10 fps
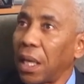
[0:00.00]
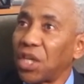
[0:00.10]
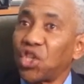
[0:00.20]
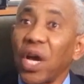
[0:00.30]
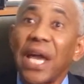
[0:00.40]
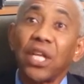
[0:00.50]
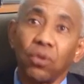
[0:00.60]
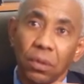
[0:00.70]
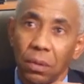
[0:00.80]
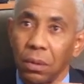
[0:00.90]
a
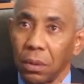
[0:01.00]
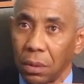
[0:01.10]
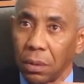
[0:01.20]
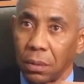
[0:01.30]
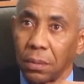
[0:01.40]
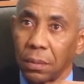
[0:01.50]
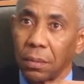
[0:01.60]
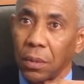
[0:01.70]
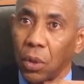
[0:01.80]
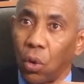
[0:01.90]
channel
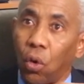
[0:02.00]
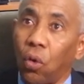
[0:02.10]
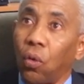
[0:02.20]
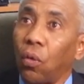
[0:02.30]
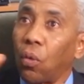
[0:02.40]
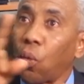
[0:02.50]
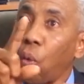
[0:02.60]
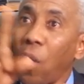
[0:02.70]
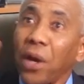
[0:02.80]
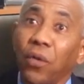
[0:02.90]
or
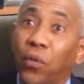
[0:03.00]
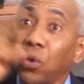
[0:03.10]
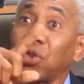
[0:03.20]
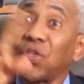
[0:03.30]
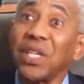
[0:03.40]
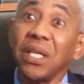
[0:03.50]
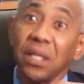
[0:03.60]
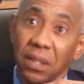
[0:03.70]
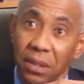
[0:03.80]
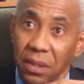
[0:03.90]
one of those
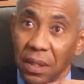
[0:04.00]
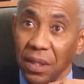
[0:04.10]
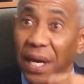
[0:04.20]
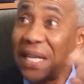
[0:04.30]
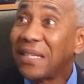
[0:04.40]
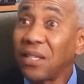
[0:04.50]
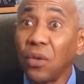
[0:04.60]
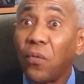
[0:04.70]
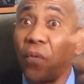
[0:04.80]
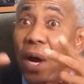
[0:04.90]
signals that is in
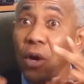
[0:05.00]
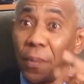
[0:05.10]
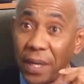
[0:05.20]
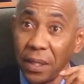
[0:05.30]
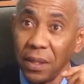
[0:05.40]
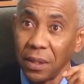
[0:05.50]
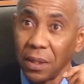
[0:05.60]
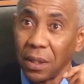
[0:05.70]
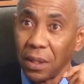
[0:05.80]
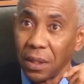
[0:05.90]
the environment
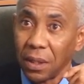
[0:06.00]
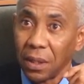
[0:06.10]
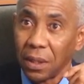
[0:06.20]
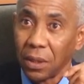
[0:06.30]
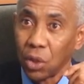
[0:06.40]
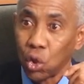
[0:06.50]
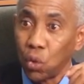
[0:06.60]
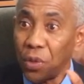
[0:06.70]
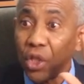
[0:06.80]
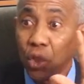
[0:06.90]

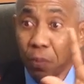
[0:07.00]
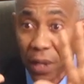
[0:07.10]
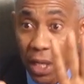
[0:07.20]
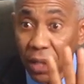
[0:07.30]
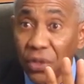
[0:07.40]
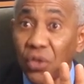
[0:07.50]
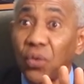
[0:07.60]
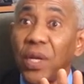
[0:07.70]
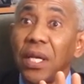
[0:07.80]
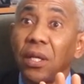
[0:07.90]
to be displayed on the
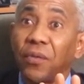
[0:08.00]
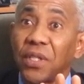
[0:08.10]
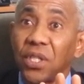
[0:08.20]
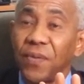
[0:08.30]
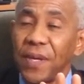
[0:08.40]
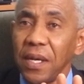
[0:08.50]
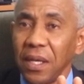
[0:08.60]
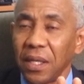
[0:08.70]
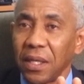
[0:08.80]
screen of a TV,